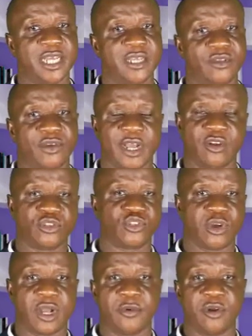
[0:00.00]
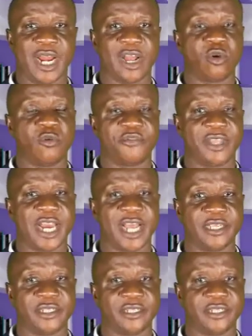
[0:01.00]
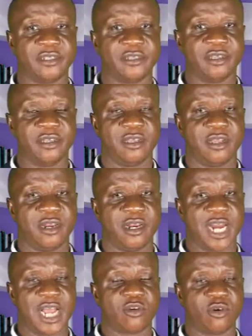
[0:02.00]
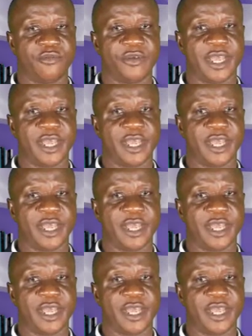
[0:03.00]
You cannot talk about lack of finance, lack of